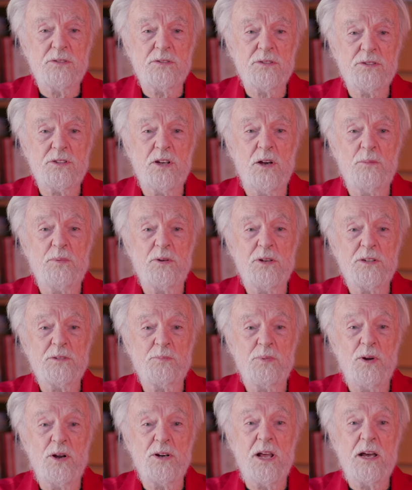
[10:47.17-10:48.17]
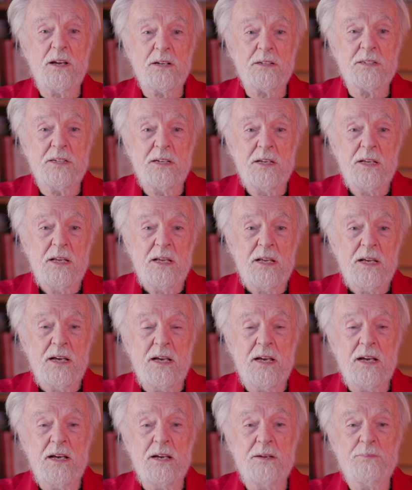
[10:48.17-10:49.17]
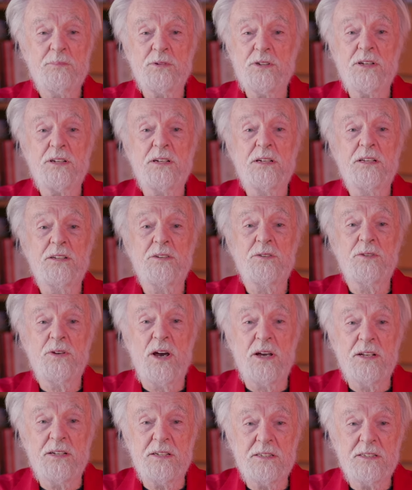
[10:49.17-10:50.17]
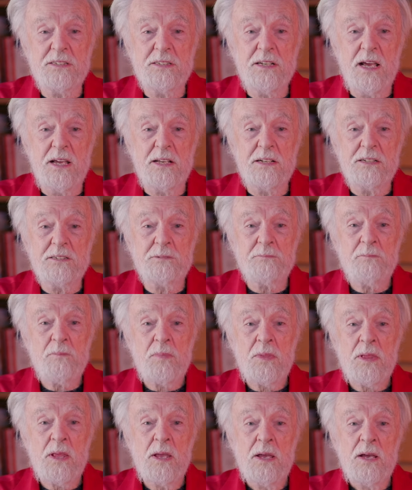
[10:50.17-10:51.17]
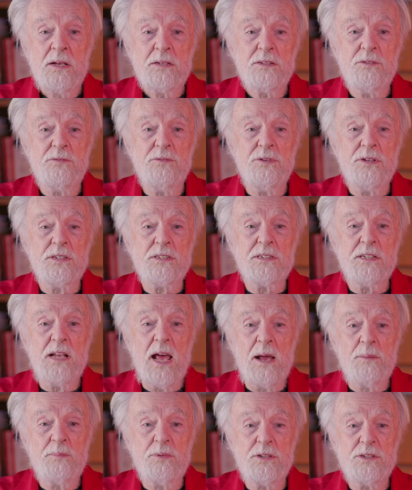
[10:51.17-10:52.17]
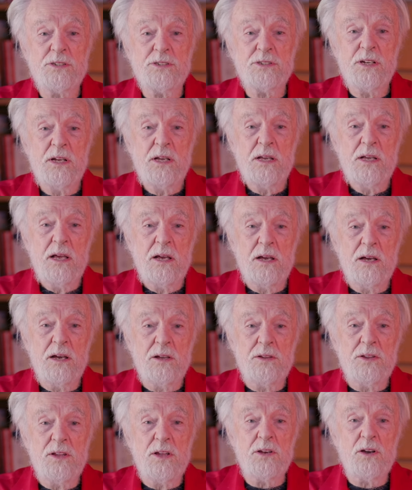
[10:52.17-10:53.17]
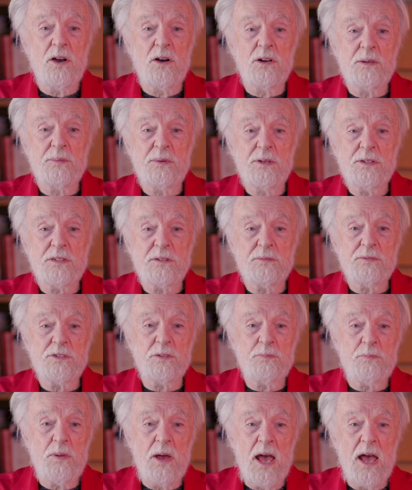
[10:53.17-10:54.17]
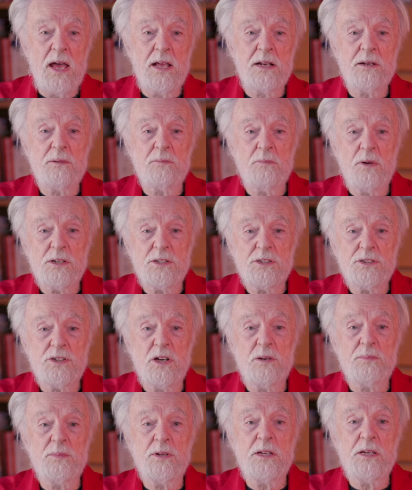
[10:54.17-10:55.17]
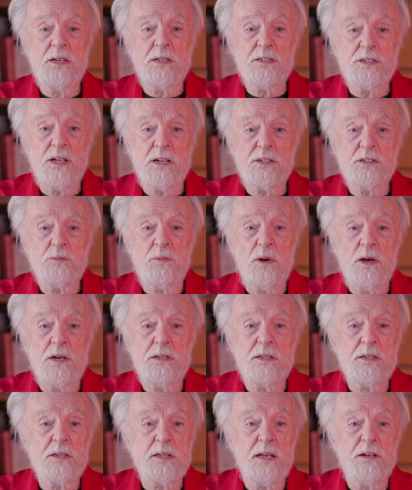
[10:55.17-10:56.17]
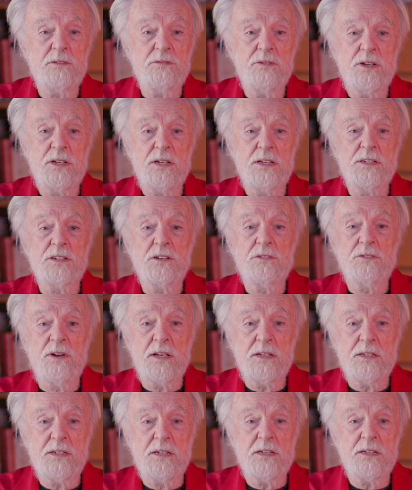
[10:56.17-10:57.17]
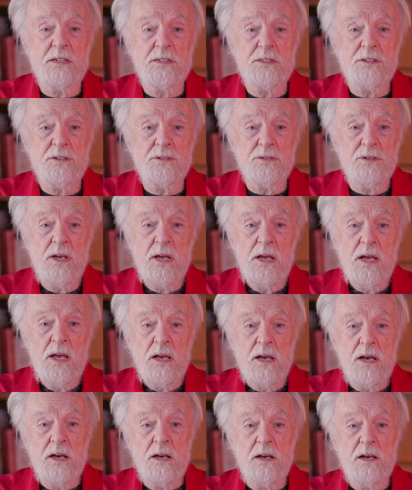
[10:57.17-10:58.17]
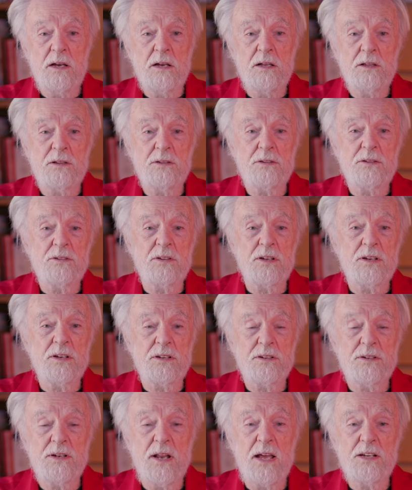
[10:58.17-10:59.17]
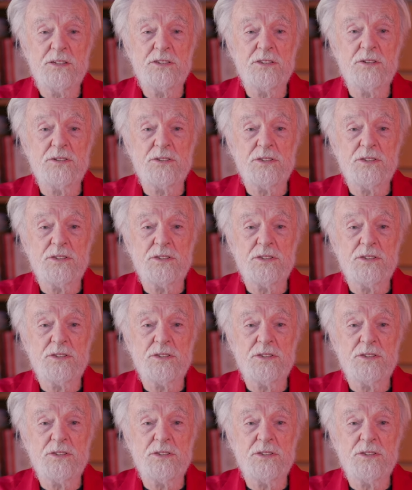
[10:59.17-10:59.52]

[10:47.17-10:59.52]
surplus product, particularly in the United States, to reestablish the economies of Japan and West Germany in such a way that they reintegrated into the national